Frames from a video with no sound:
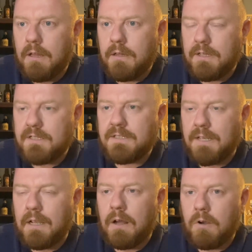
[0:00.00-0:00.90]
This is
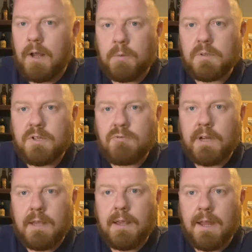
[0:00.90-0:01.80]
a lager I want to
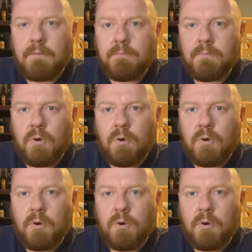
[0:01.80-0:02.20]
drink again.